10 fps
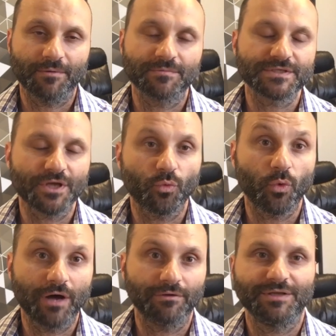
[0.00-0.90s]
I'm so
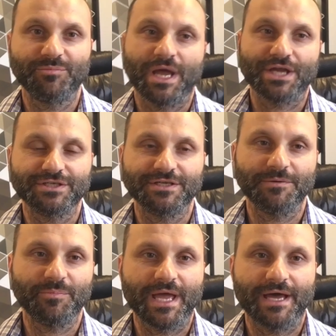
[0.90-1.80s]
wildly passionate
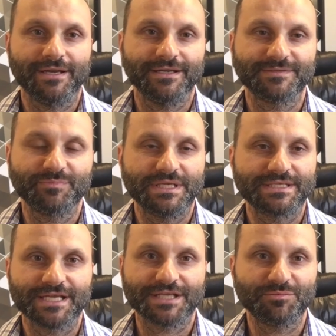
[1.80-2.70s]
about, and it's been
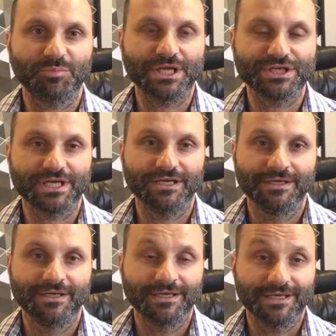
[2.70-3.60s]
such a pleasure
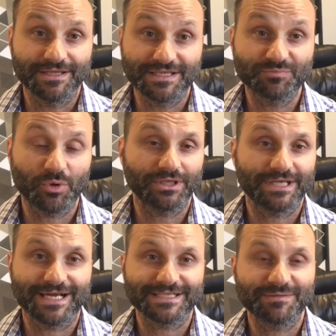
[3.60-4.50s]
in this
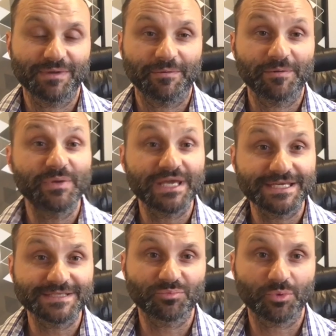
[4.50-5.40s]
podcast to be able to pick
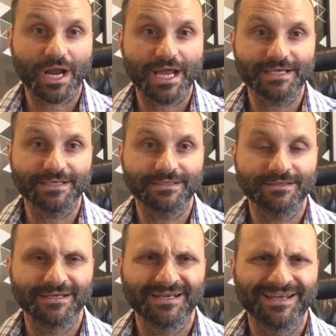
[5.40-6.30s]
his brain
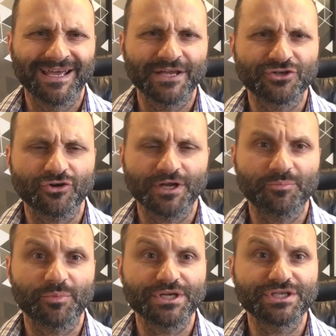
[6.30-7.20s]
and try and
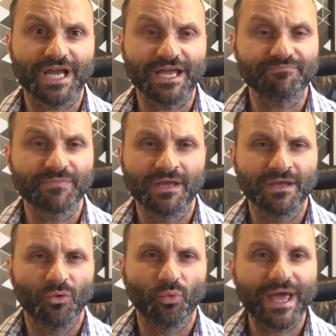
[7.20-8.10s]
appreciate
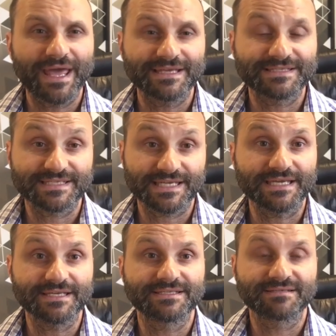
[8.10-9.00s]
where he
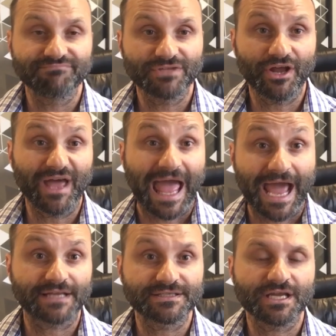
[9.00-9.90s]
sees,
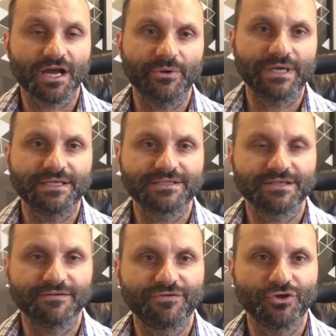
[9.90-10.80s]
ACT going into
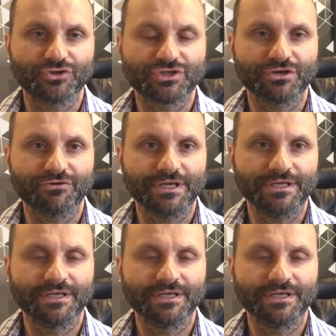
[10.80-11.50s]
the future,